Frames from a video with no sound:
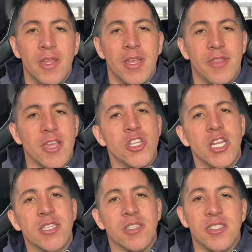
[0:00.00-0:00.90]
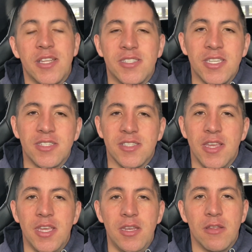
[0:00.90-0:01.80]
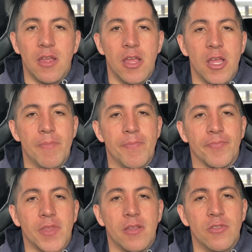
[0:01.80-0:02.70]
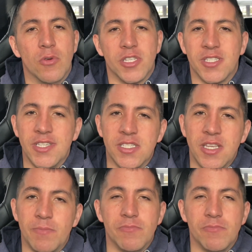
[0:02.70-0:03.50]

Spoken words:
The engine is the Z16, 0 to 60,